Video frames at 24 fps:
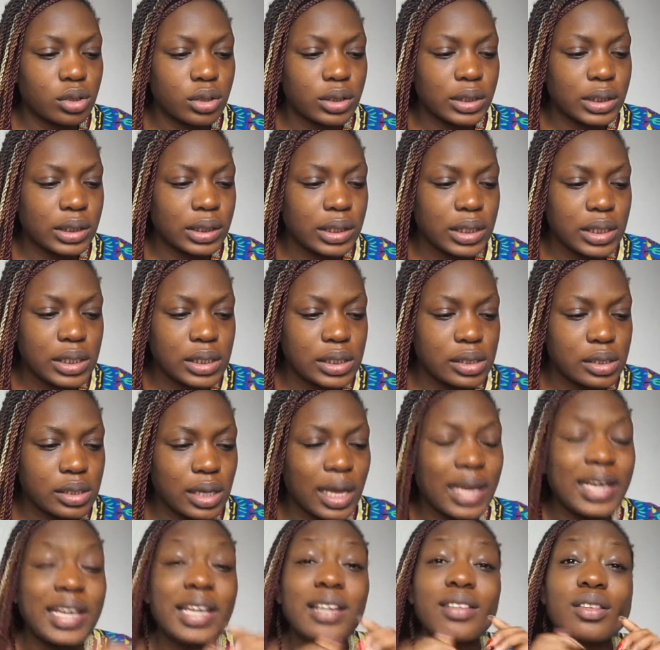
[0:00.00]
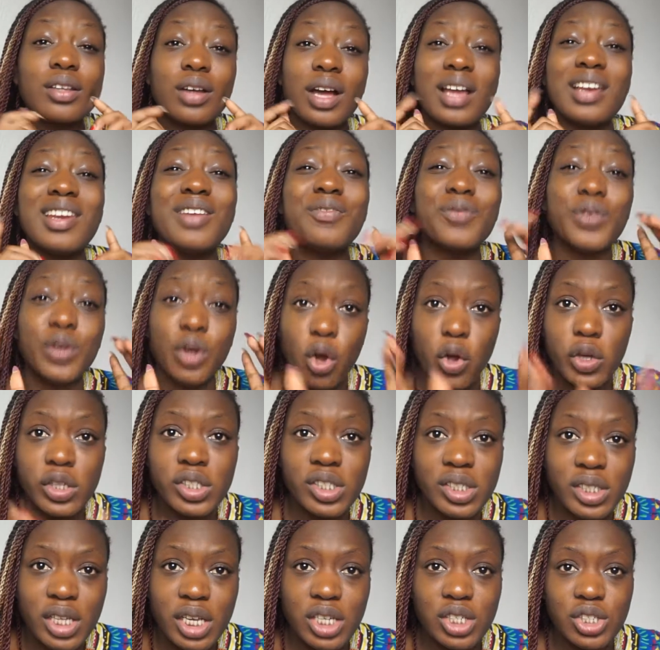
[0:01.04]
Leeds. I left the coach
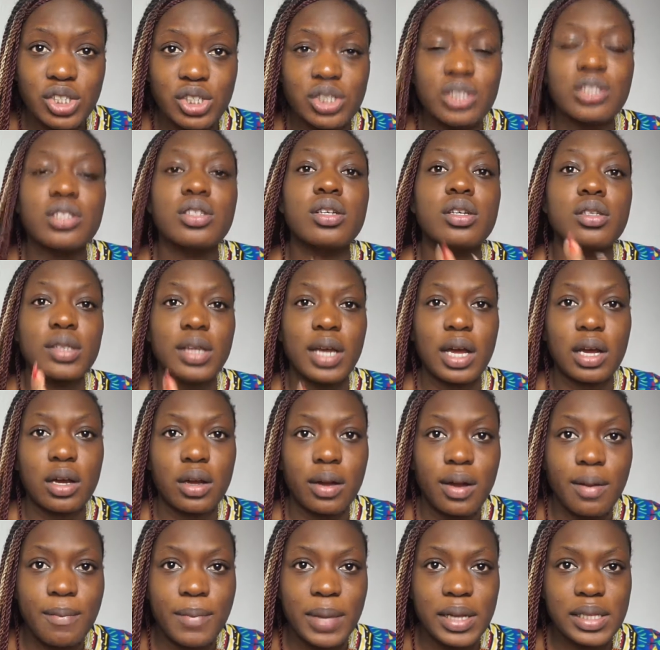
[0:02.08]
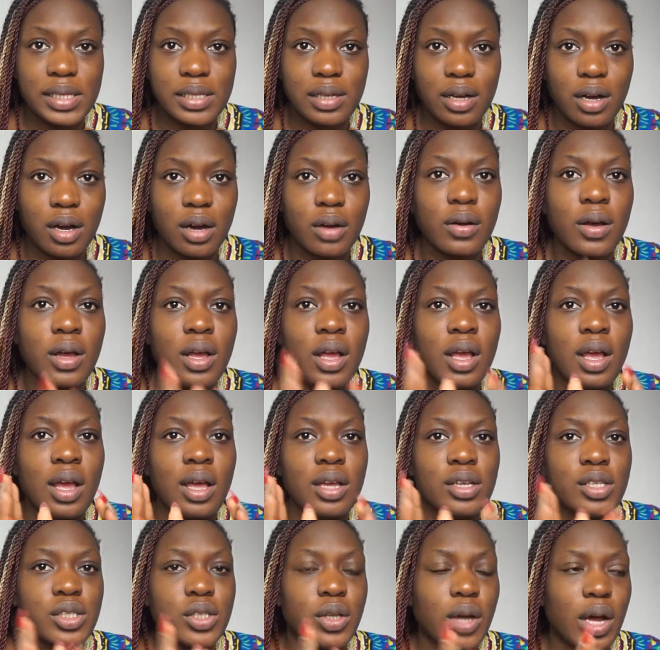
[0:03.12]
station so that I could come back to Hull.
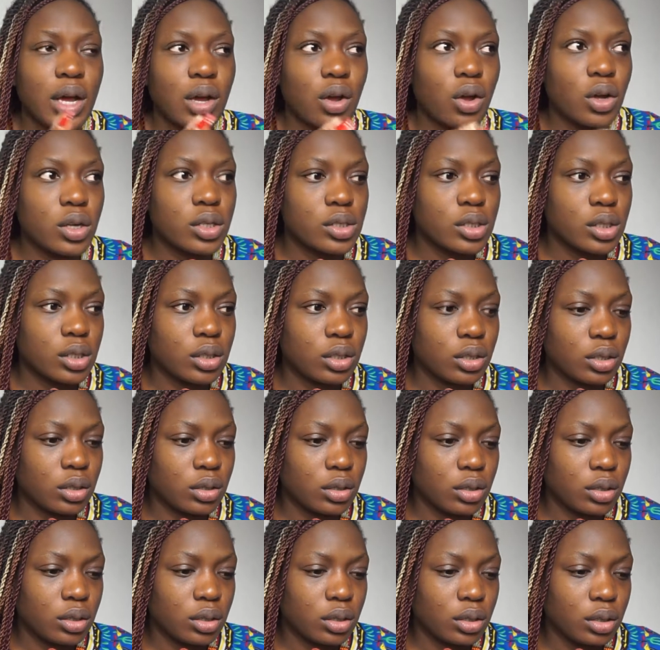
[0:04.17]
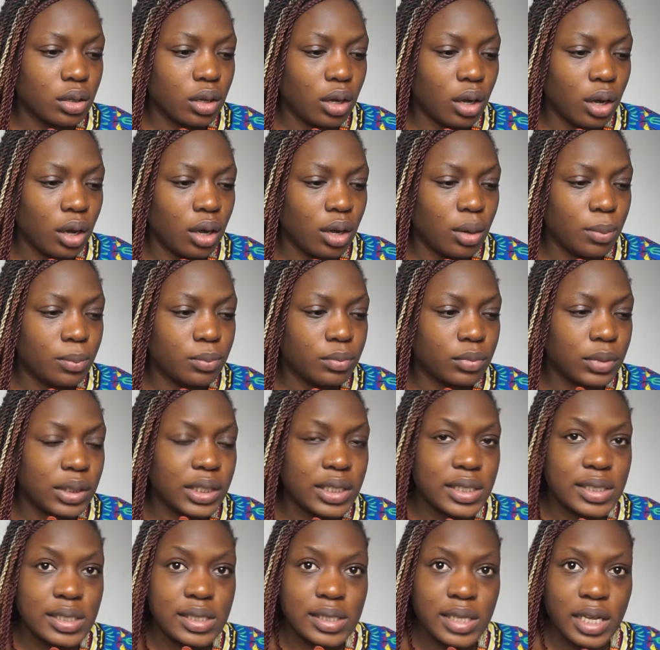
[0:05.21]
So I got to
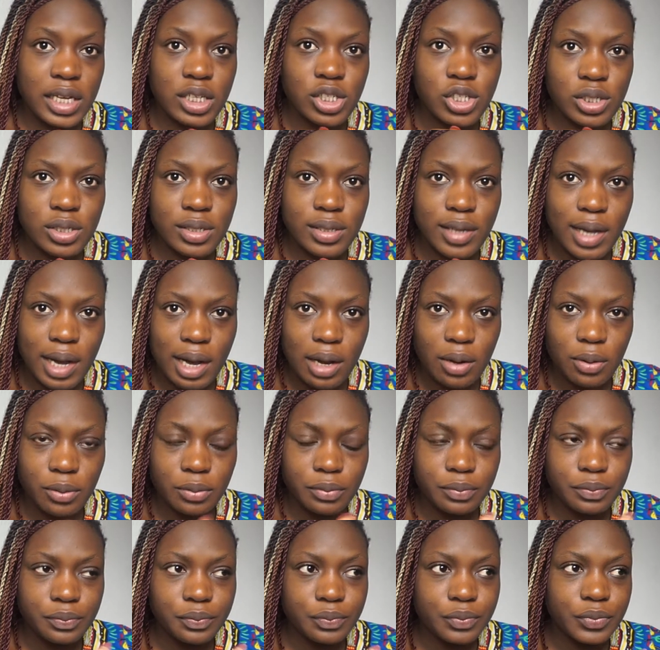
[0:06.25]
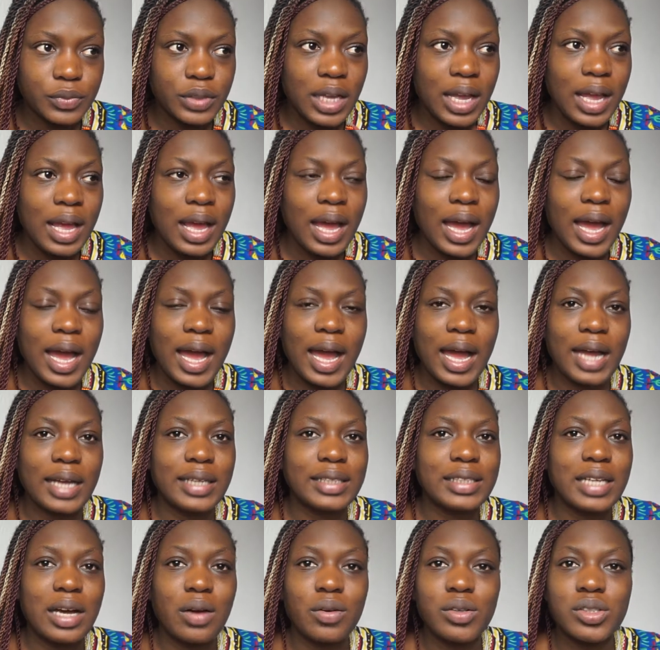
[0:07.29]
Leeds station now,
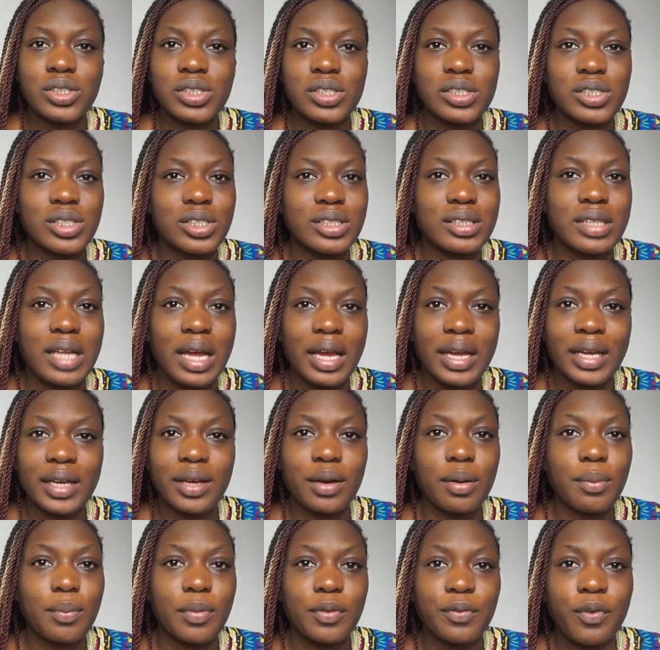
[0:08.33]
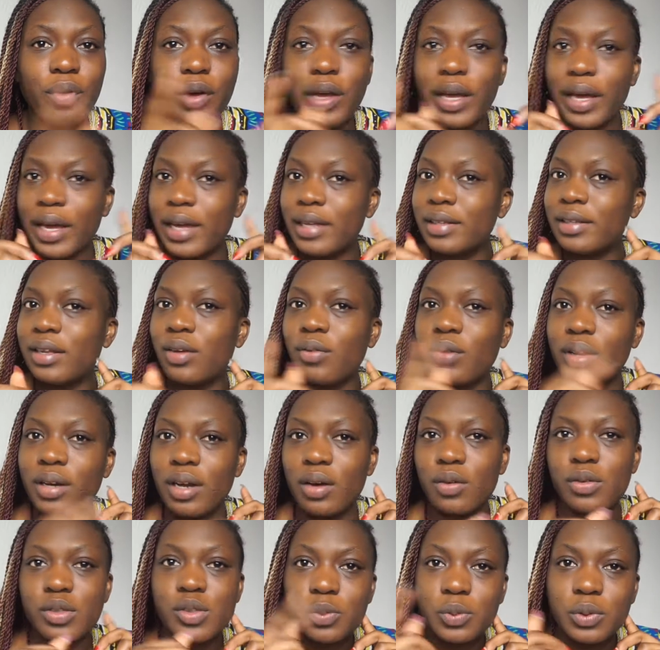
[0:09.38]
and I was just like, before getting there, when I
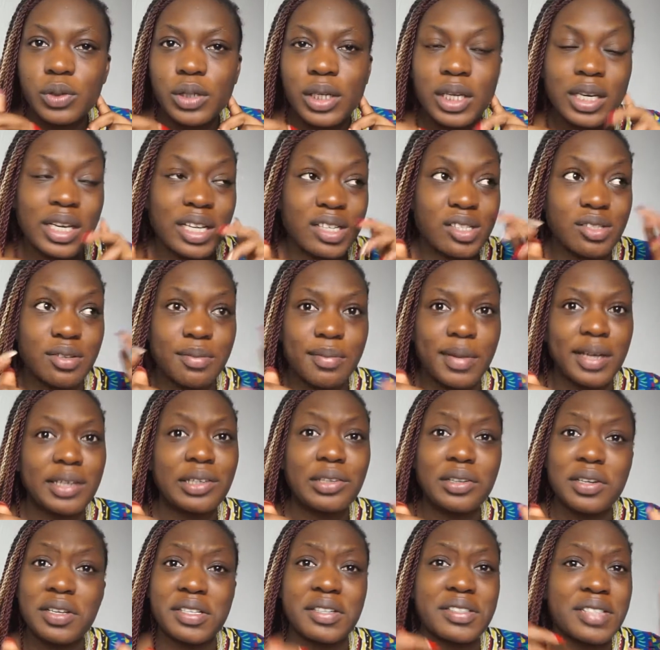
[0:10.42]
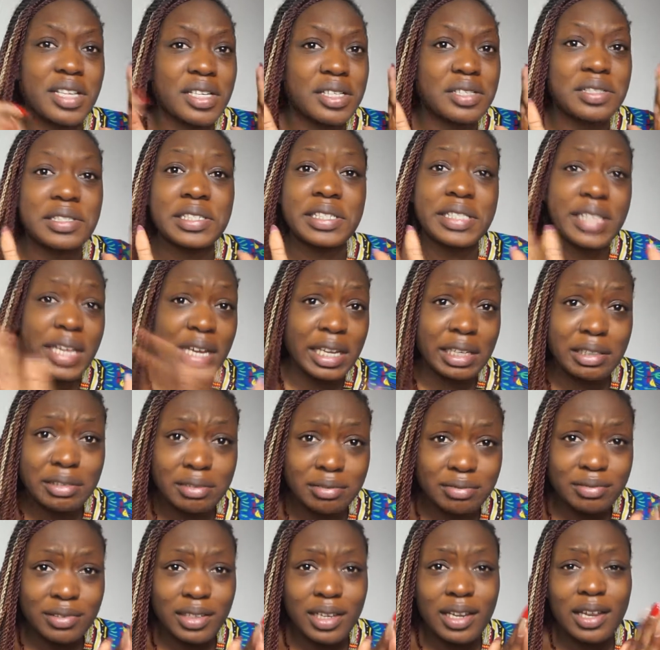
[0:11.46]
was walking, I saw McDonald's. I was like, today
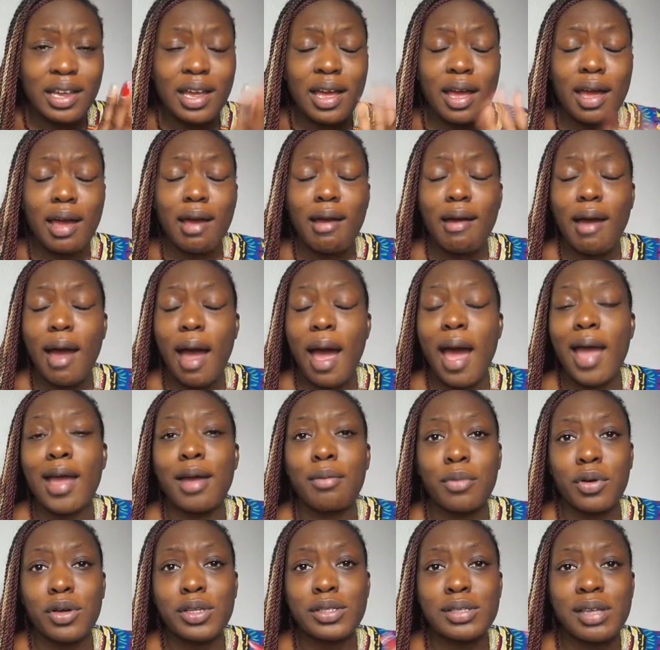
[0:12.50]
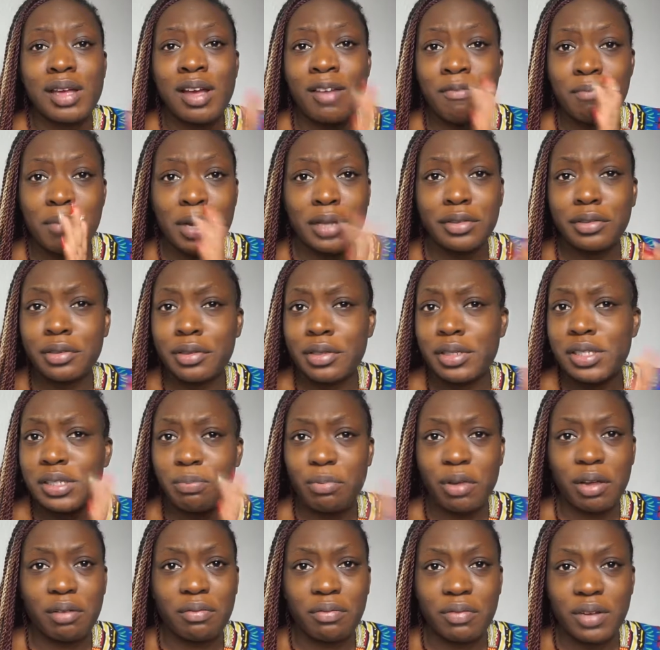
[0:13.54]
I am going to have McDonald's
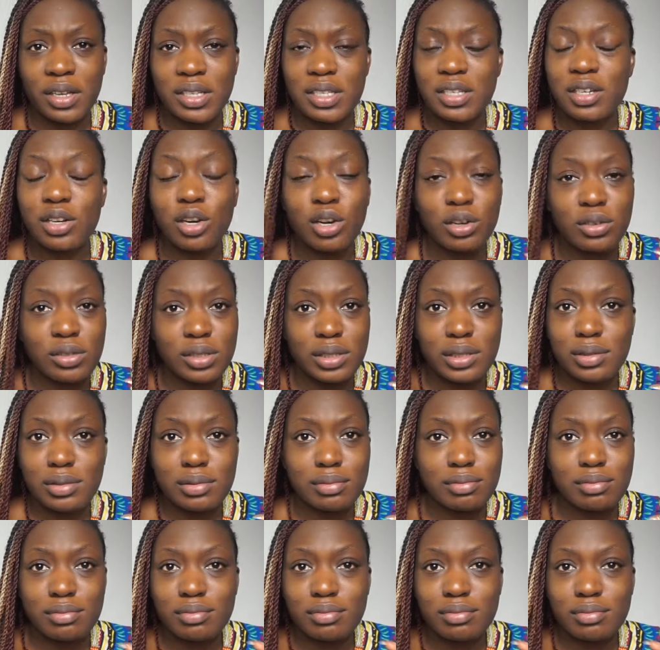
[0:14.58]
breakfast because